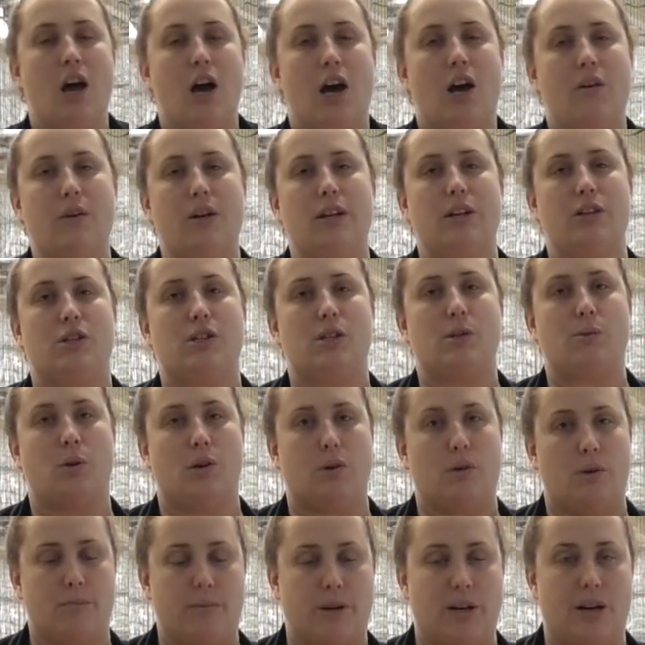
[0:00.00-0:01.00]
I really just
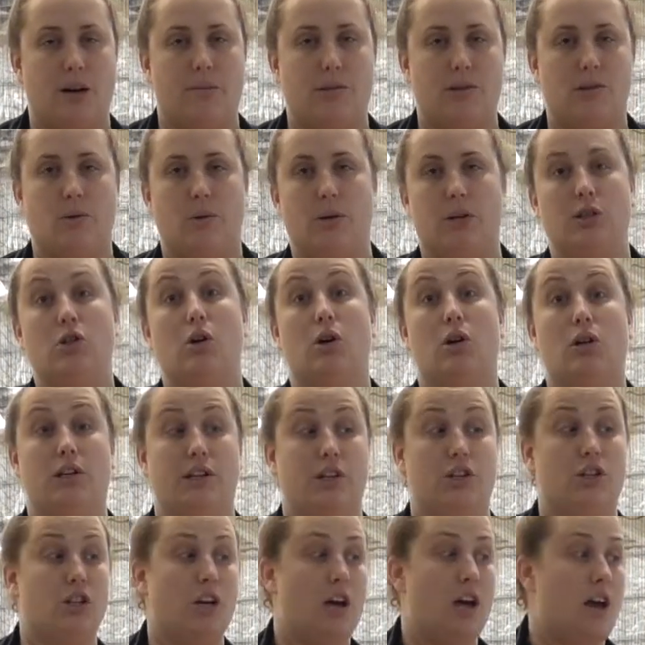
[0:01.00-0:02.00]
want to be able to
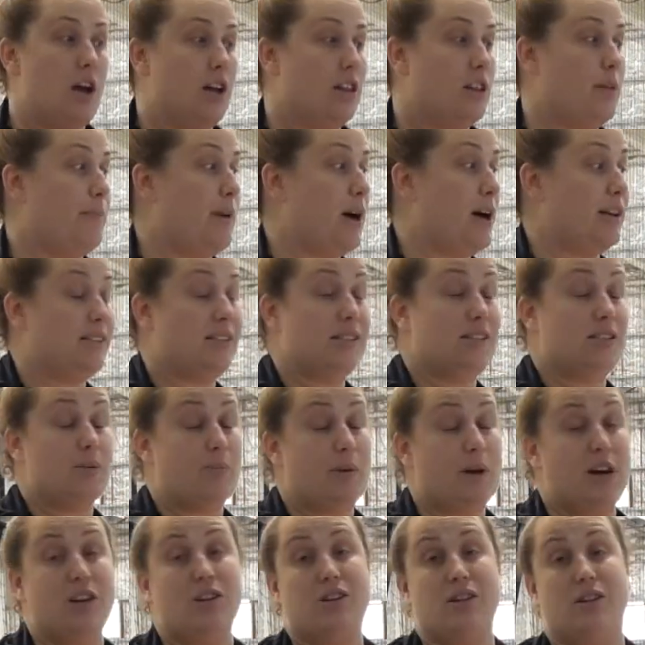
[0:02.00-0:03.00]
acknowledge the
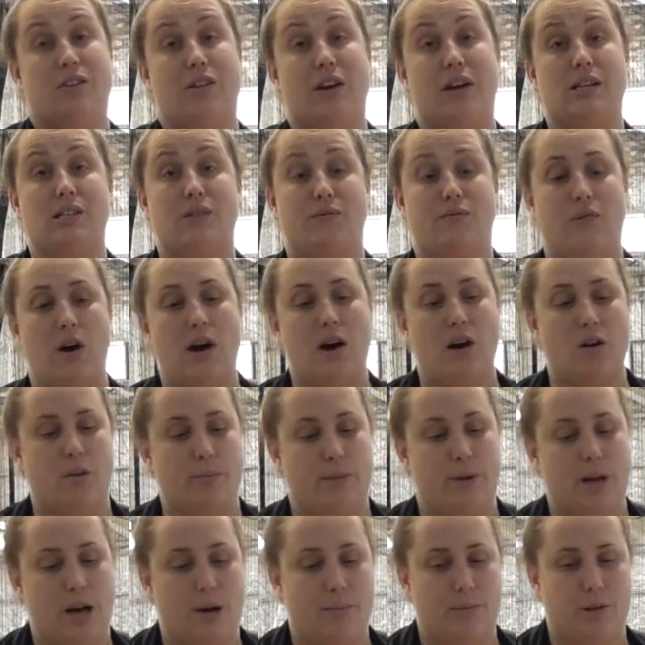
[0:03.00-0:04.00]
participation thus far
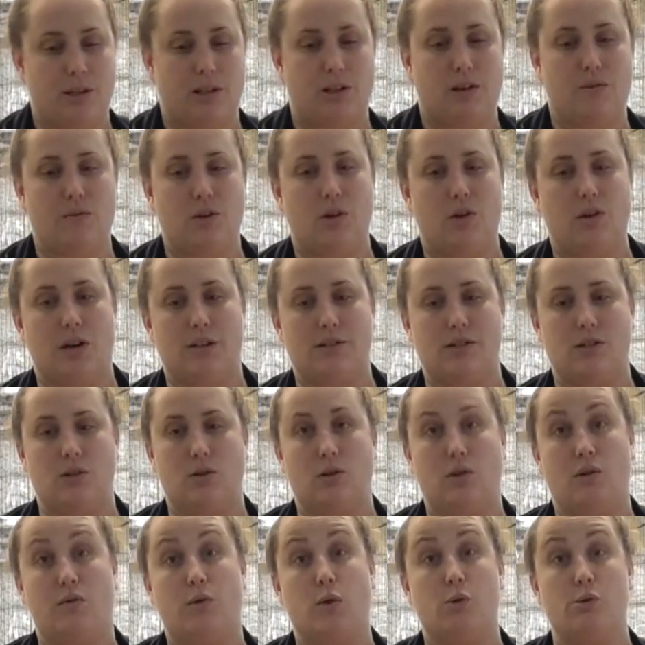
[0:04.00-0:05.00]
and be able to give you guys the
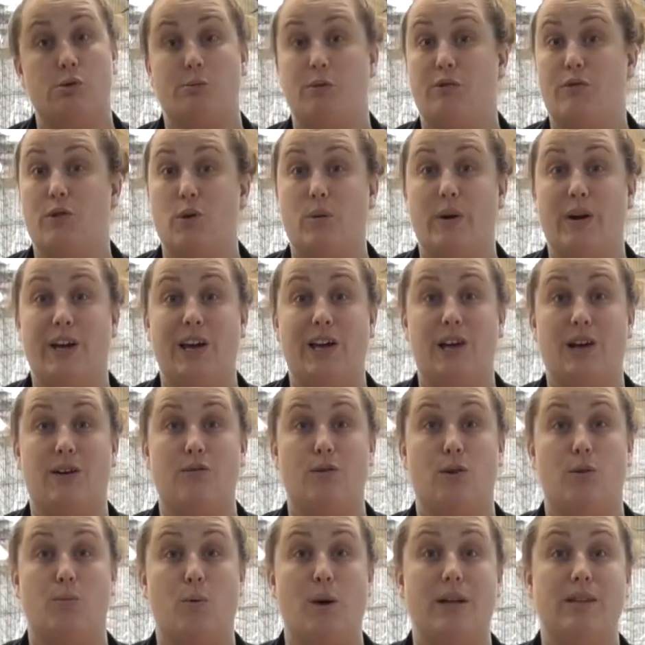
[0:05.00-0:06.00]
uniforms before we head
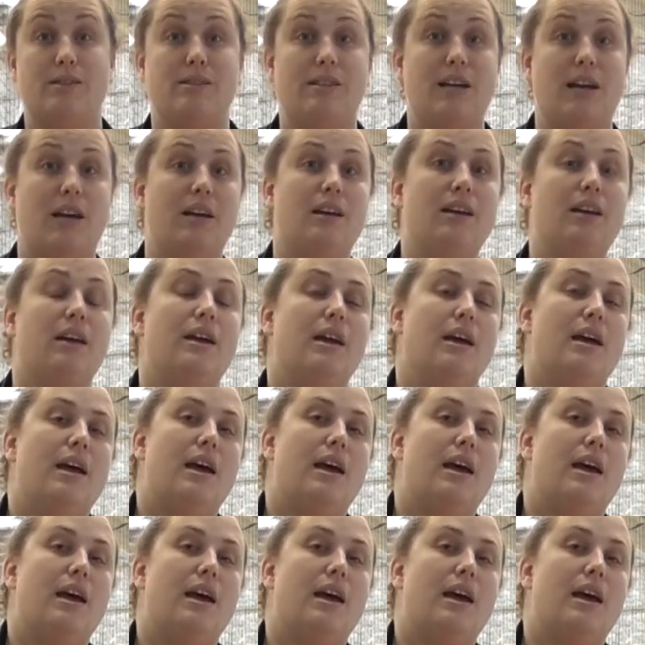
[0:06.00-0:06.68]
off on Wednesday.